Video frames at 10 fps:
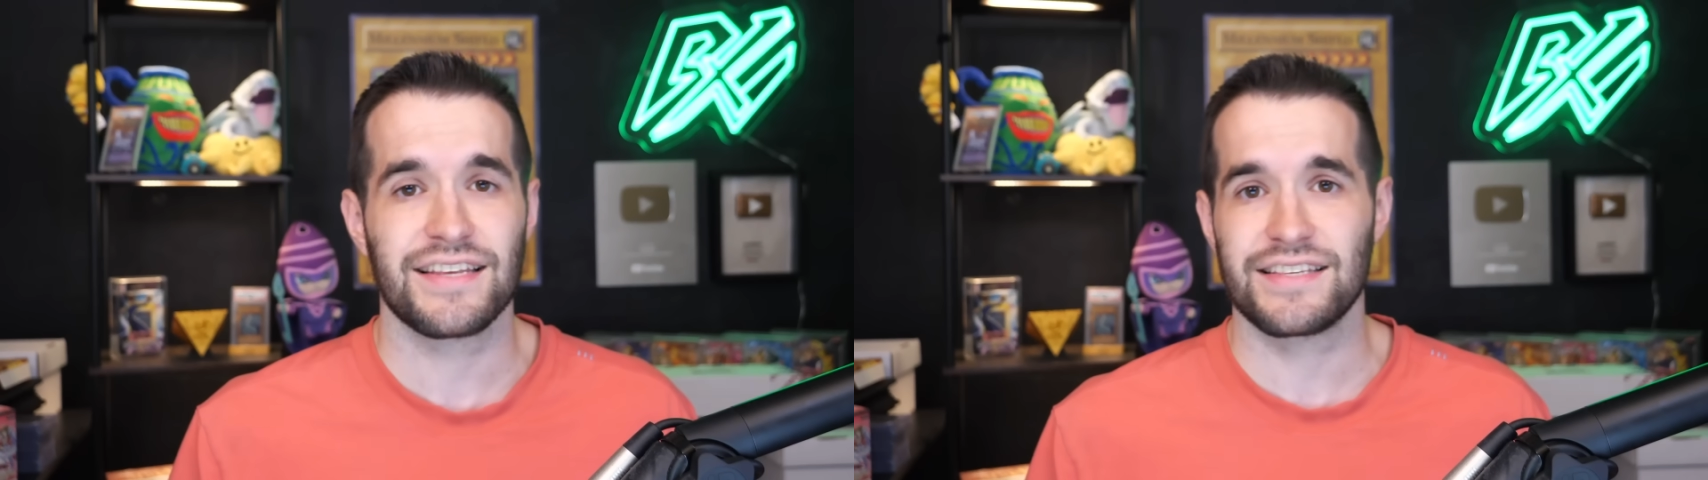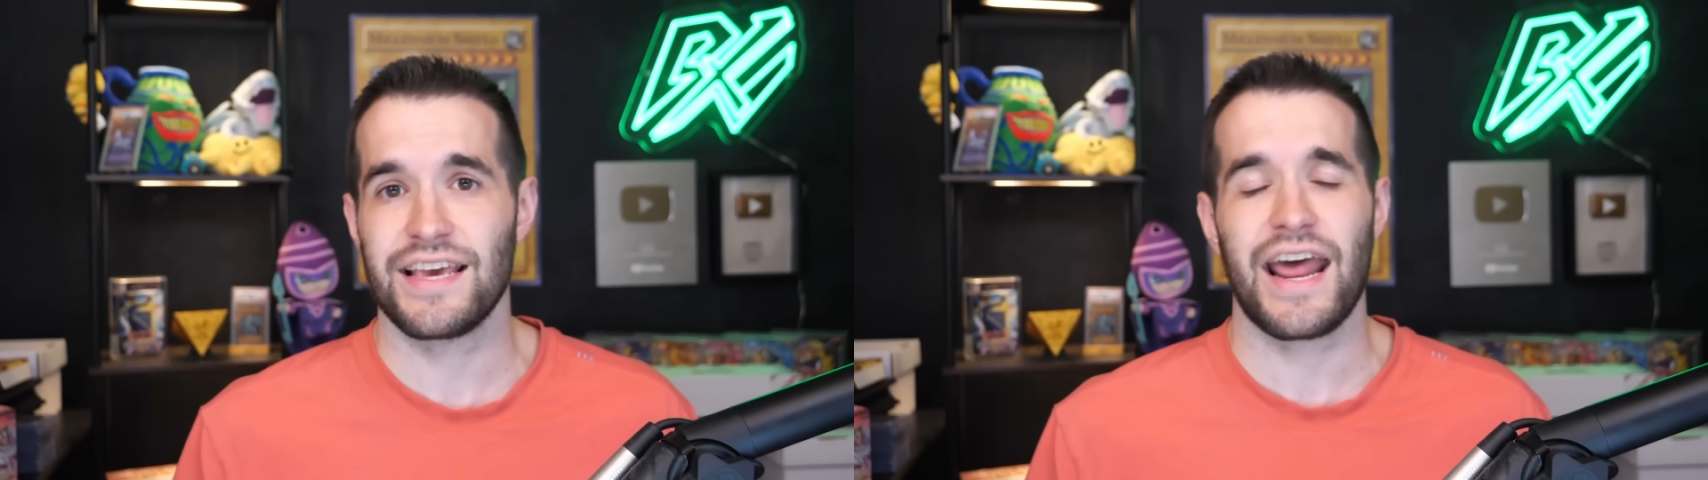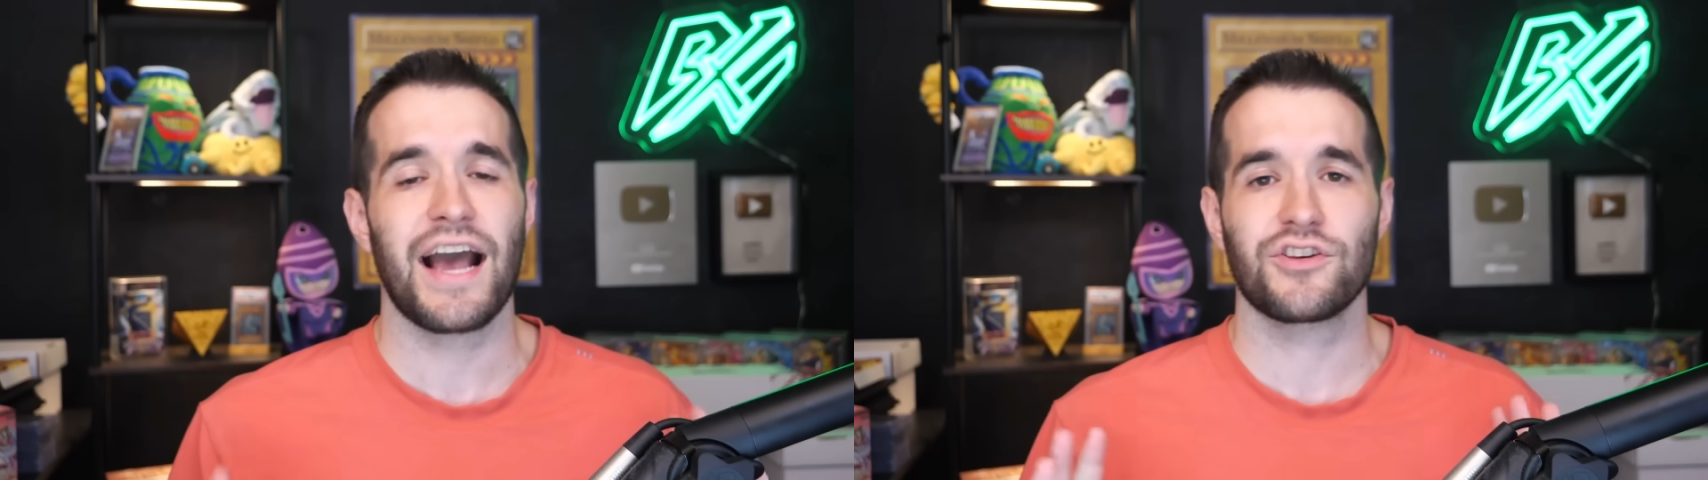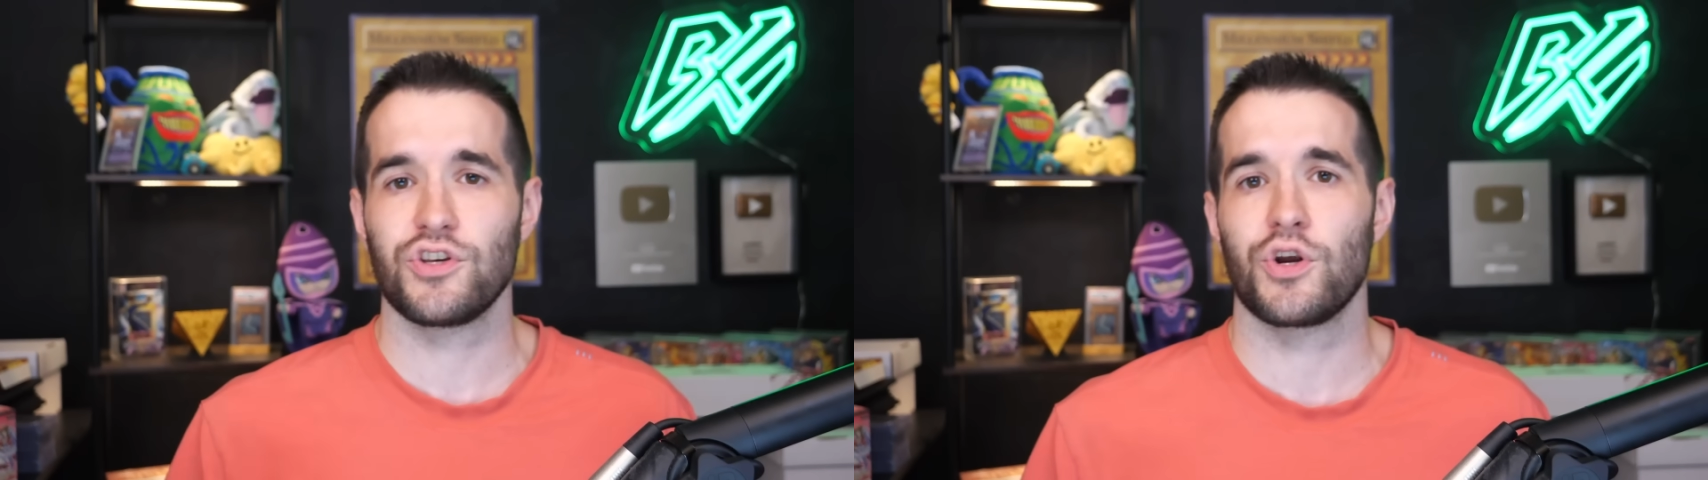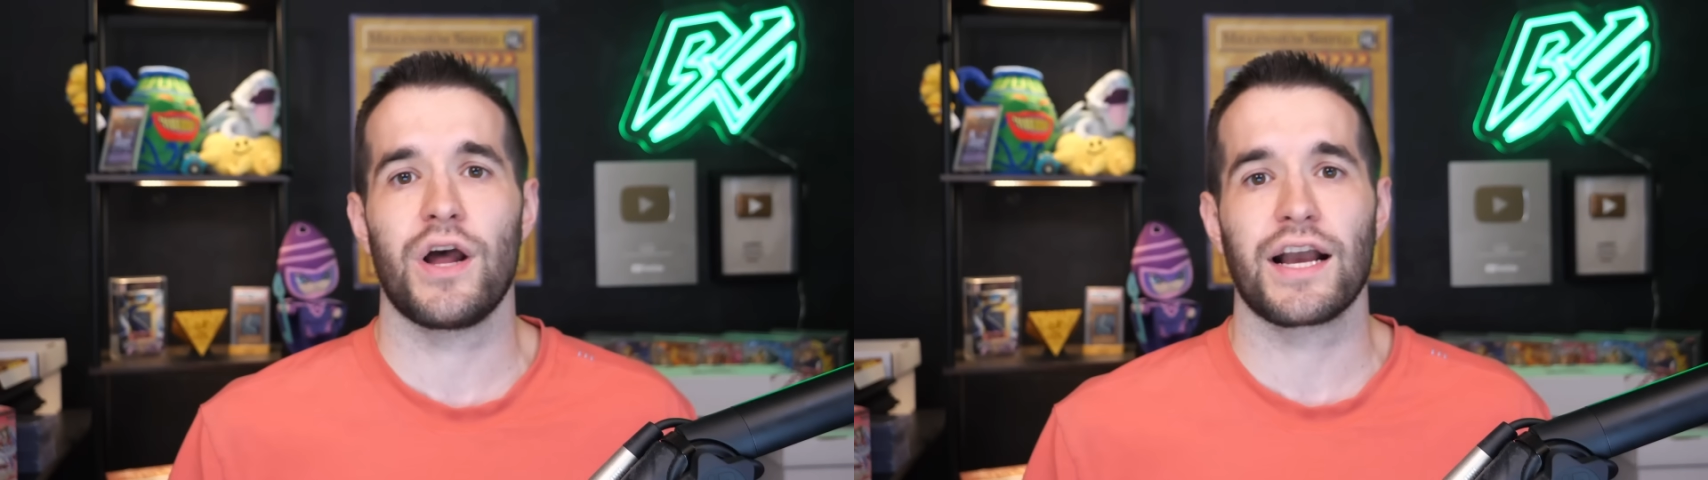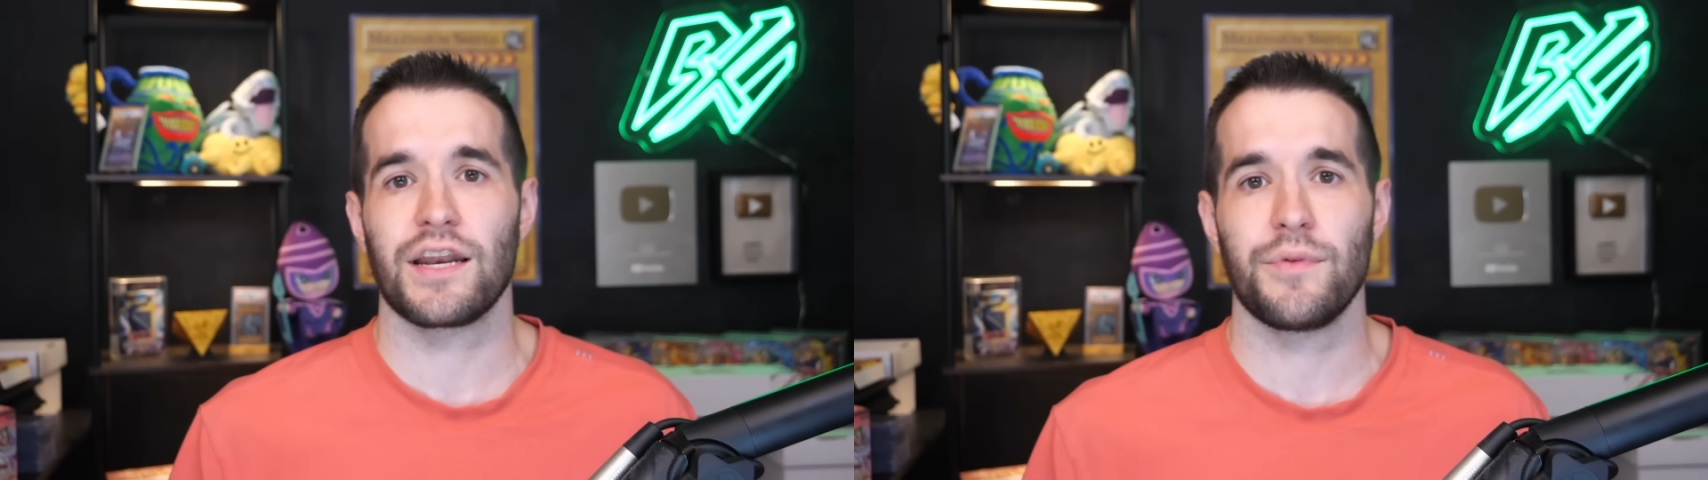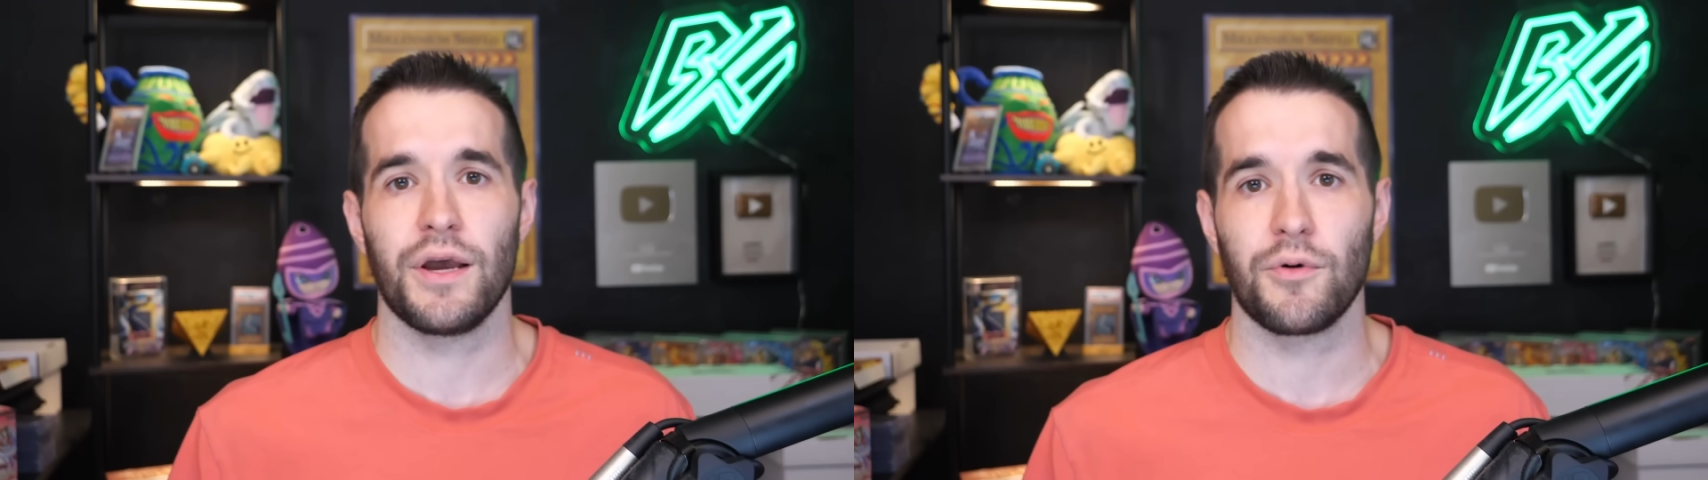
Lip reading: They said, actually, you're not going to be